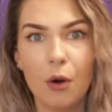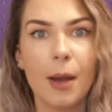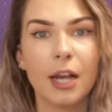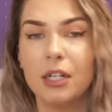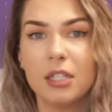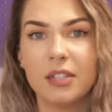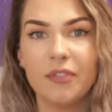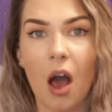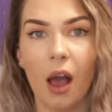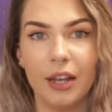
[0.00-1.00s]
am I gonna
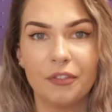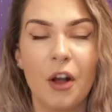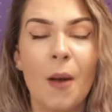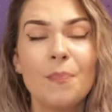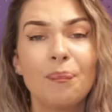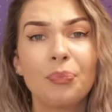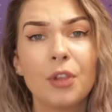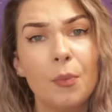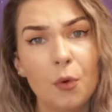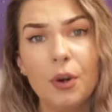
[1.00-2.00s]
survive?
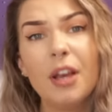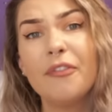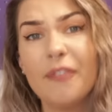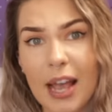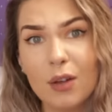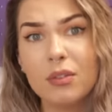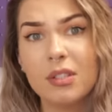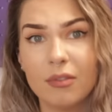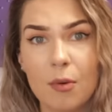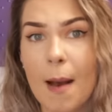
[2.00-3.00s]
But what I failed
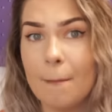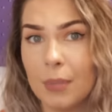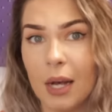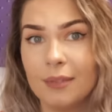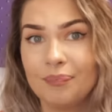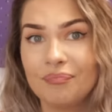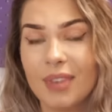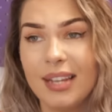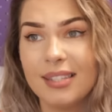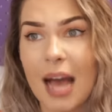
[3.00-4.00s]
to remember
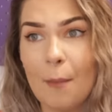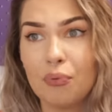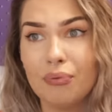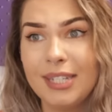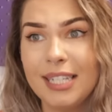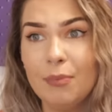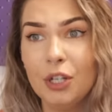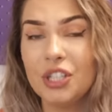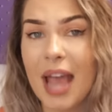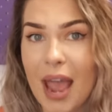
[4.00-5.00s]
is that pretty
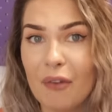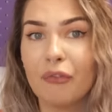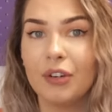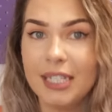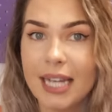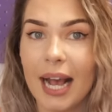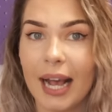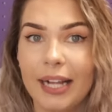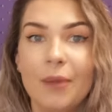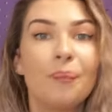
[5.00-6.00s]
much every
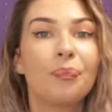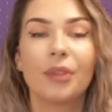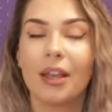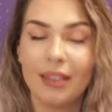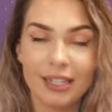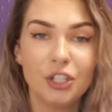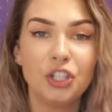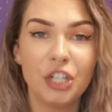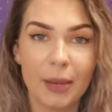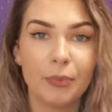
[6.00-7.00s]
day, this
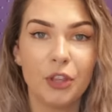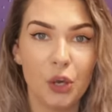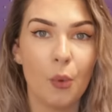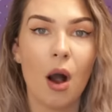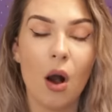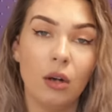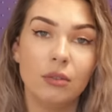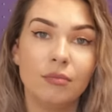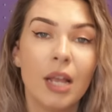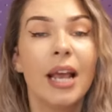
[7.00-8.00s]
ship that you are
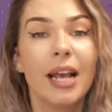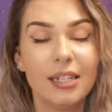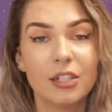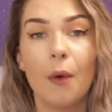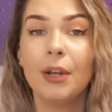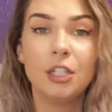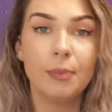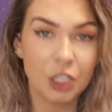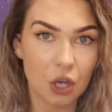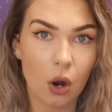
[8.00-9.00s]
on is going to
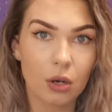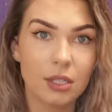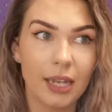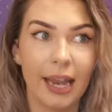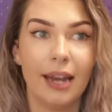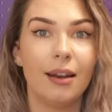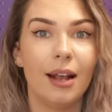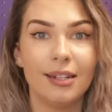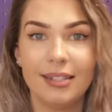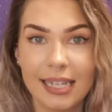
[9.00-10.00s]
be docked in
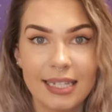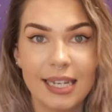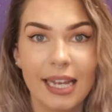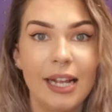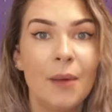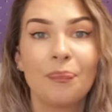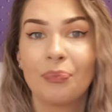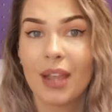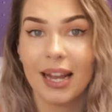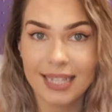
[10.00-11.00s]
a city,
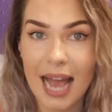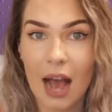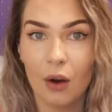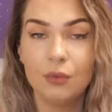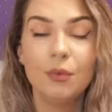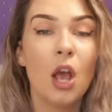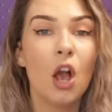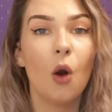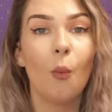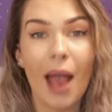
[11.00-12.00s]
a town,
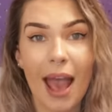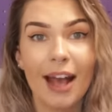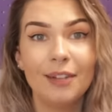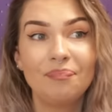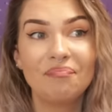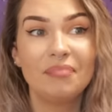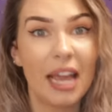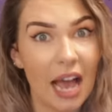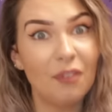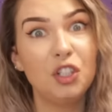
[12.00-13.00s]
where
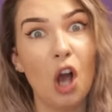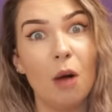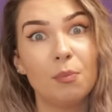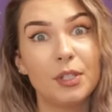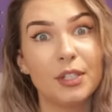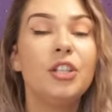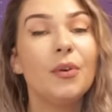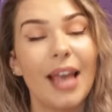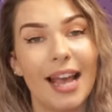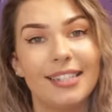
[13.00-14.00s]
they have shops. So
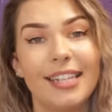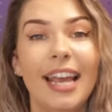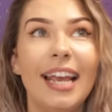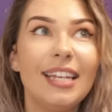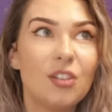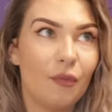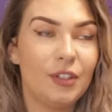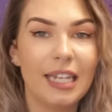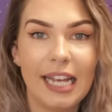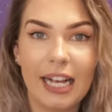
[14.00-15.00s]
yes, it is
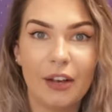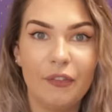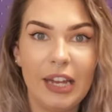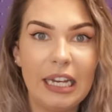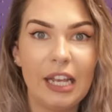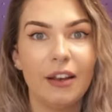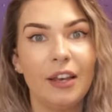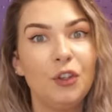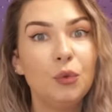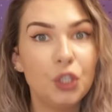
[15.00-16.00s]
obviously inconvenient
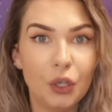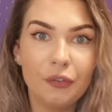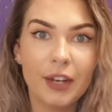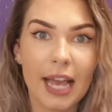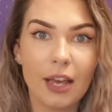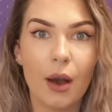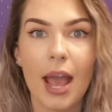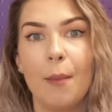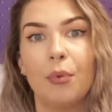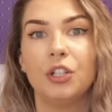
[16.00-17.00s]
if you do forget your
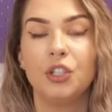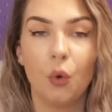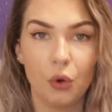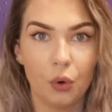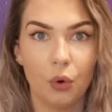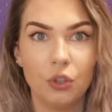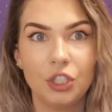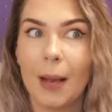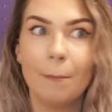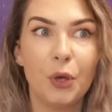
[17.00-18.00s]
hairbrush or your
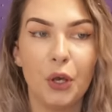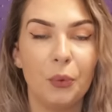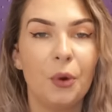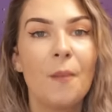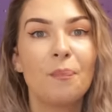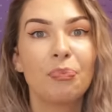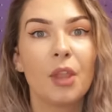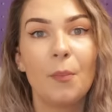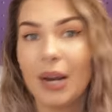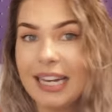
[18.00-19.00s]
shampoo,
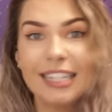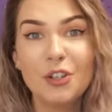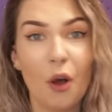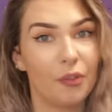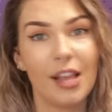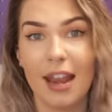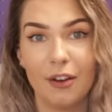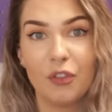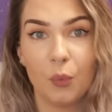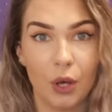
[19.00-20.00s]
but it is not the end
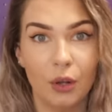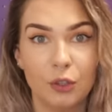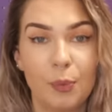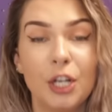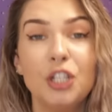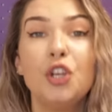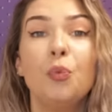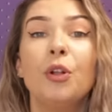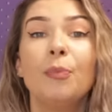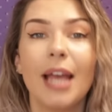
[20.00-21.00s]
of the world, because you
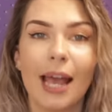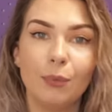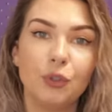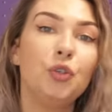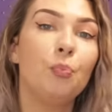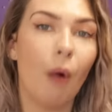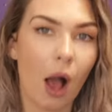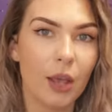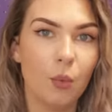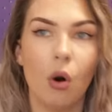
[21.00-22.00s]
will be able to
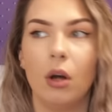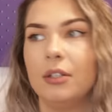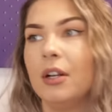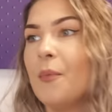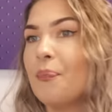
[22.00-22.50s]
buy one